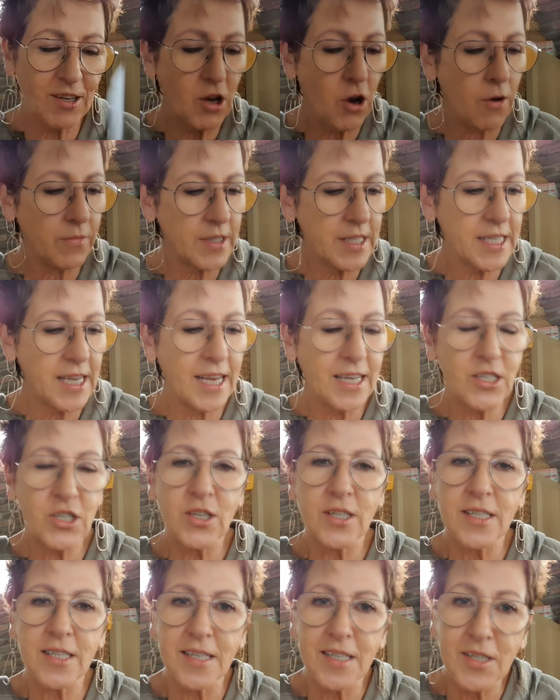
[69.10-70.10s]
in
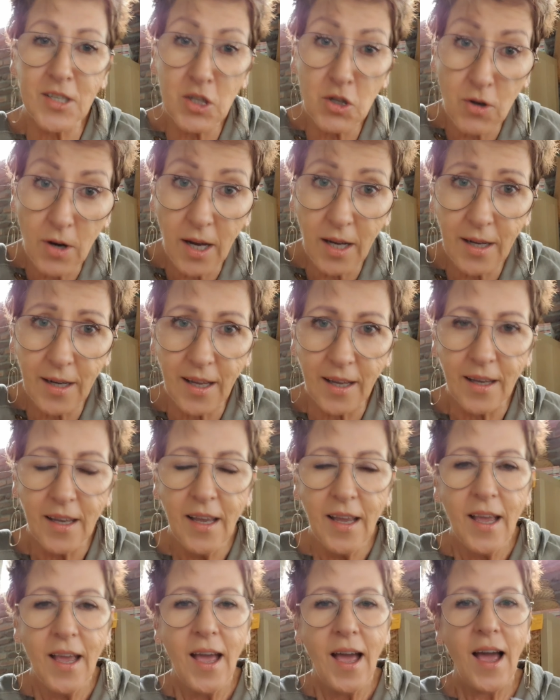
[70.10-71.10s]
conversations and are struggling
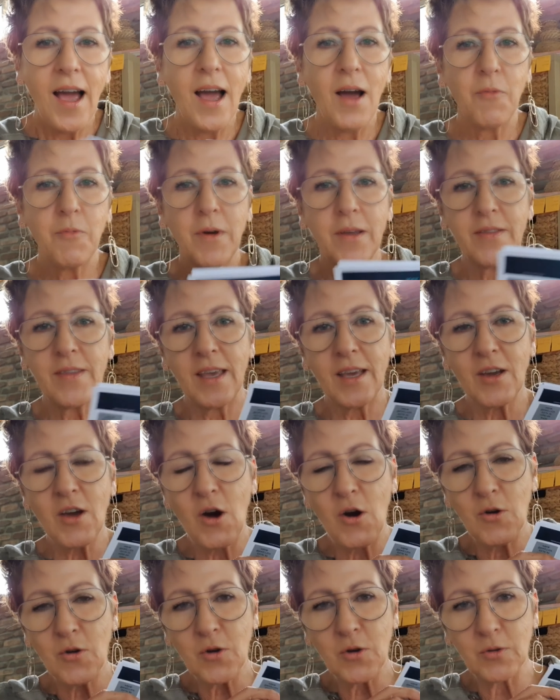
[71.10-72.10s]
with their
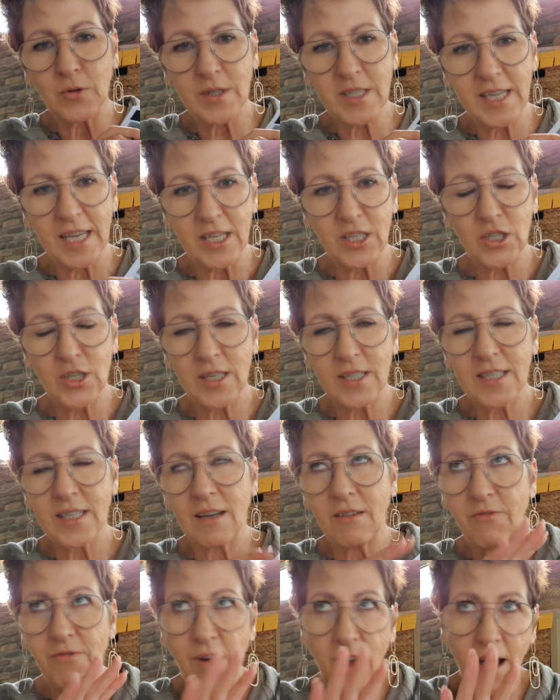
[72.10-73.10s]
cold call sessions
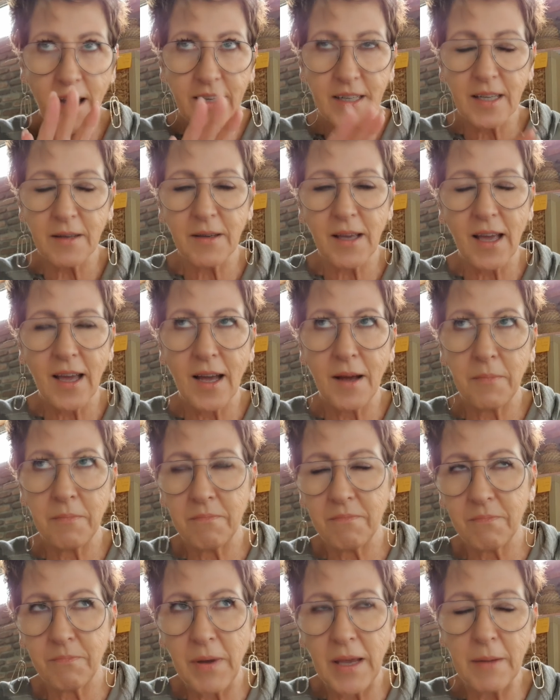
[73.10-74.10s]
and finding
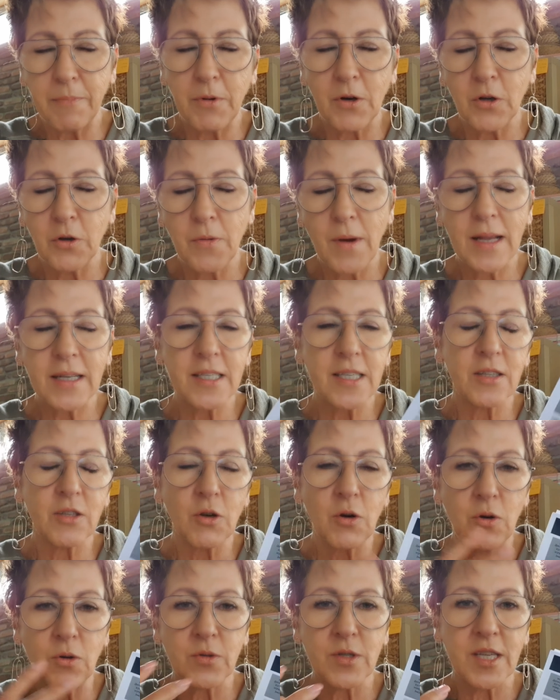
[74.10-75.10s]
people who answer the
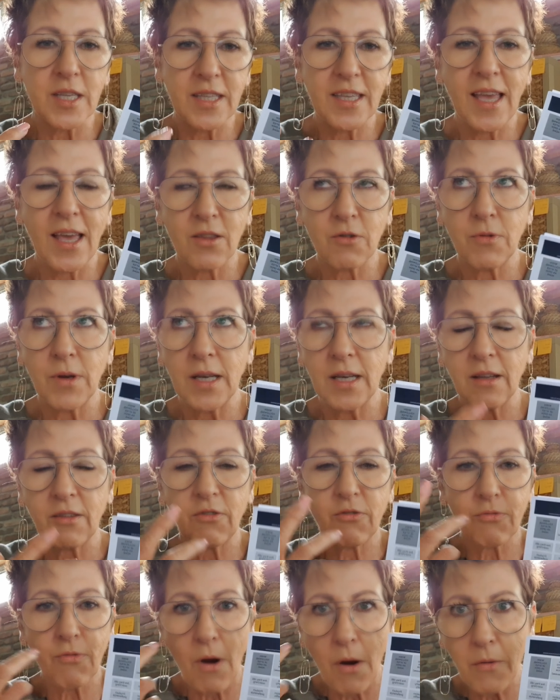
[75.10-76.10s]
calls at the other end are
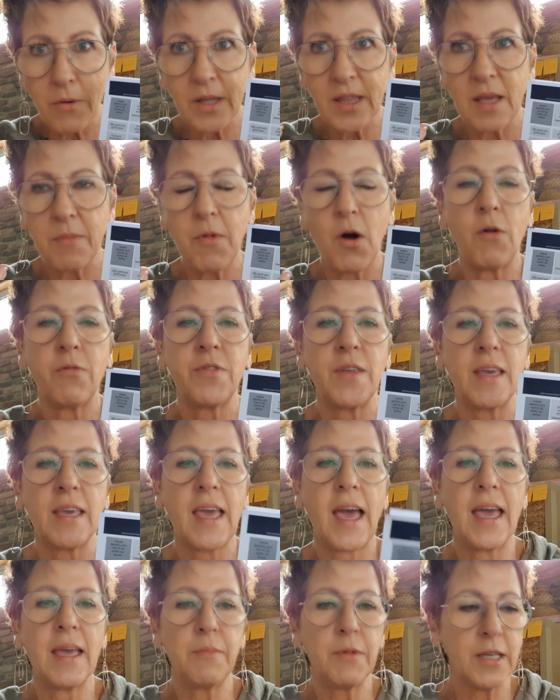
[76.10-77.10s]
throwing them off their
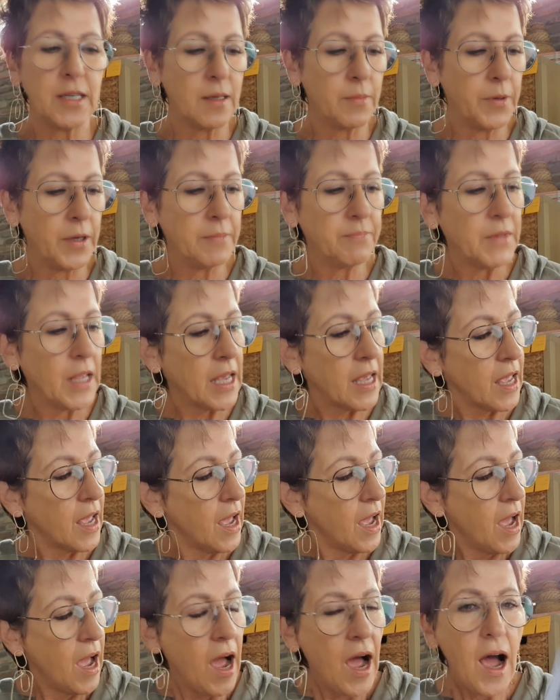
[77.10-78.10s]
game a little bit.
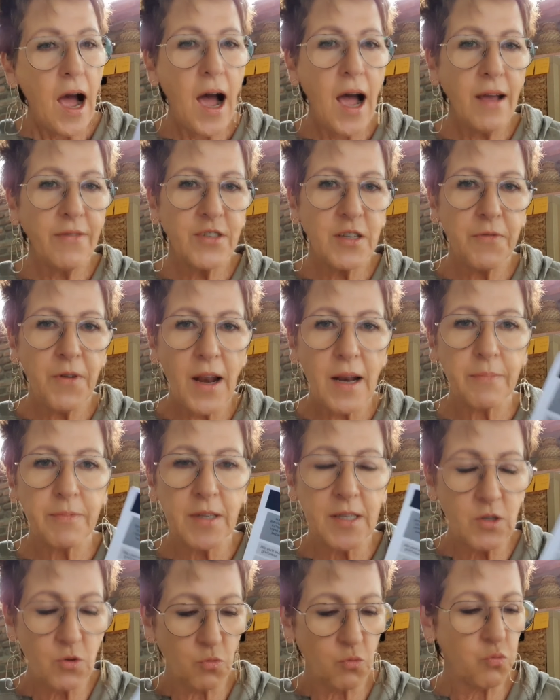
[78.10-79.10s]
I've developed
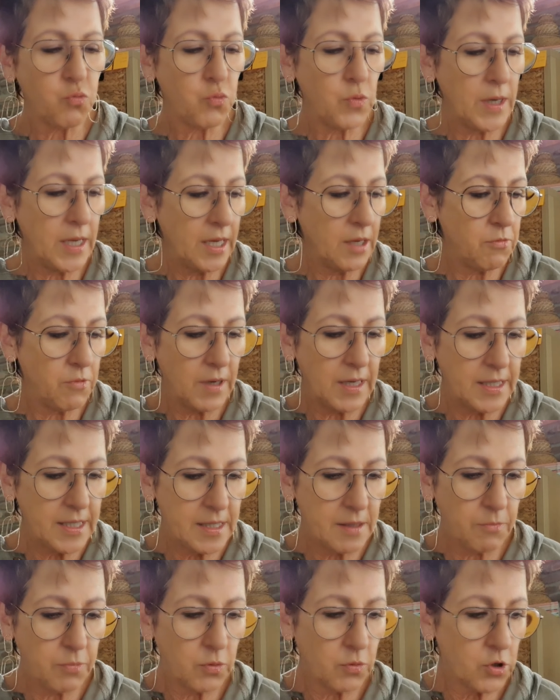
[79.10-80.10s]
this really, really
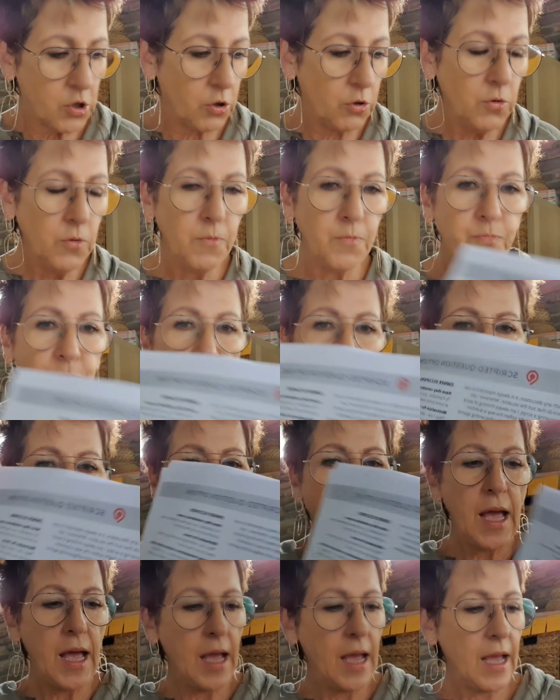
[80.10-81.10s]
simple tool.
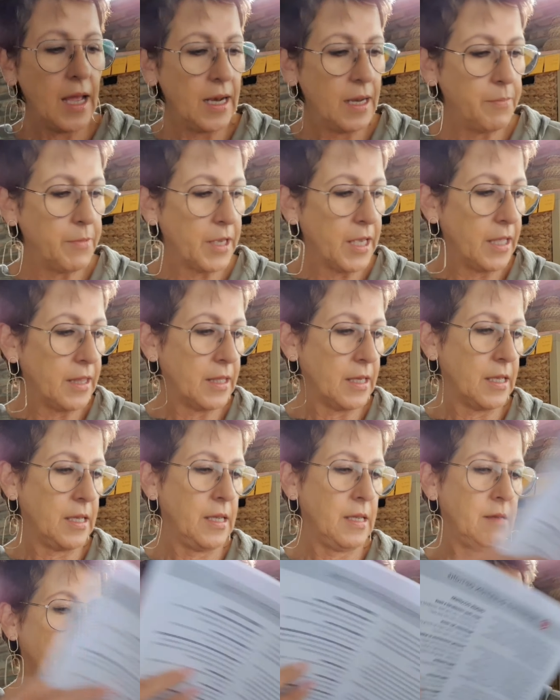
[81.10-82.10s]
Let me get to
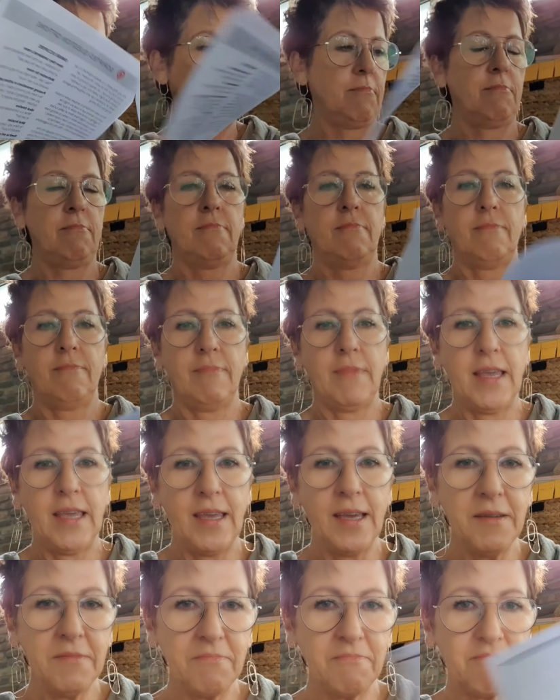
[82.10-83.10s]

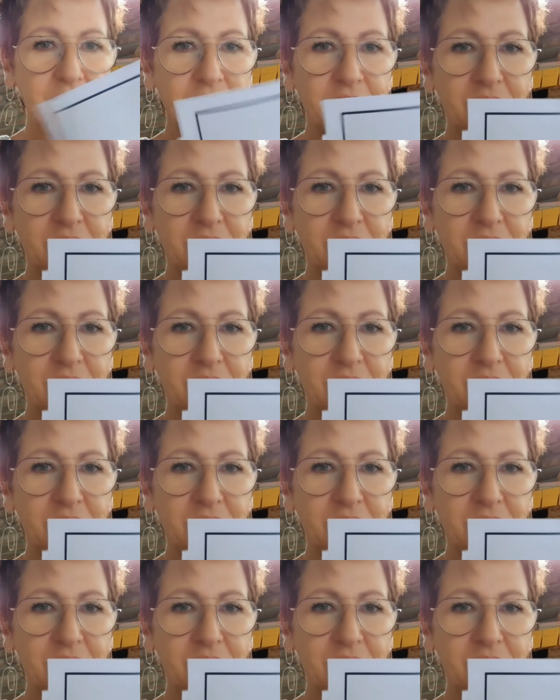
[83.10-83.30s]
here.